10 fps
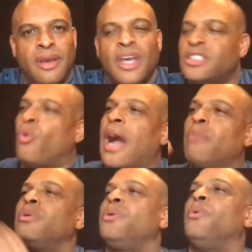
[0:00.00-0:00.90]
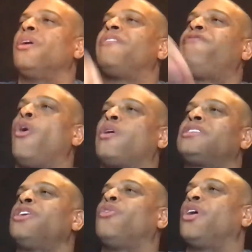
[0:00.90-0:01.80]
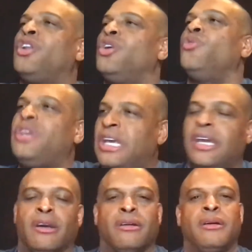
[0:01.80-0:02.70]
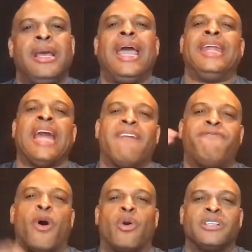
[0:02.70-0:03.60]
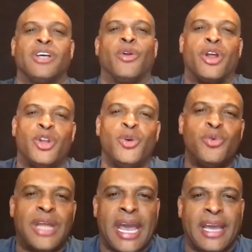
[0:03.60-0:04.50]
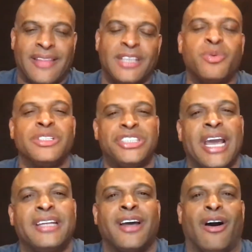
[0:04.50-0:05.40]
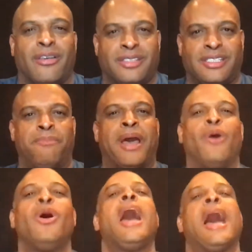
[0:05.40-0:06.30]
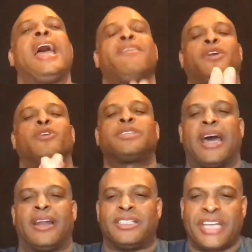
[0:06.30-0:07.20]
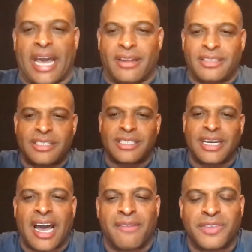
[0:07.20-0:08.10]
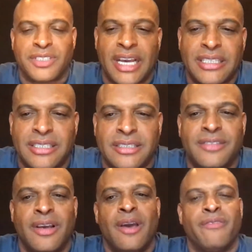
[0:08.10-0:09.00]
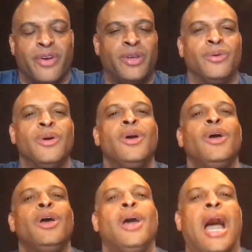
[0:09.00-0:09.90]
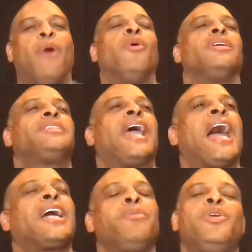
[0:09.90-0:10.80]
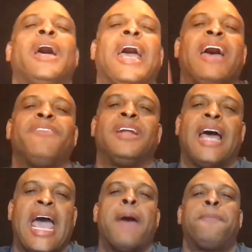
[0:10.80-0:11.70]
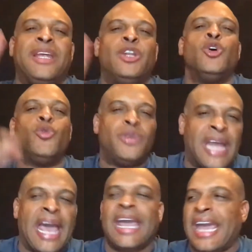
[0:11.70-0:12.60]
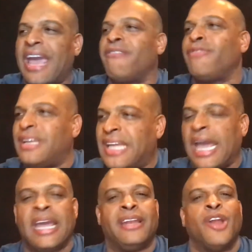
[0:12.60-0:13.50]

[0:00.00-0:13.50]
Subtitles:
So why would we want to focus on a new year and not focus on a new day? That's what J Talks is about. I have those kind of challenges and conversations for you. I want to say, how come you're not having a happy new day every day,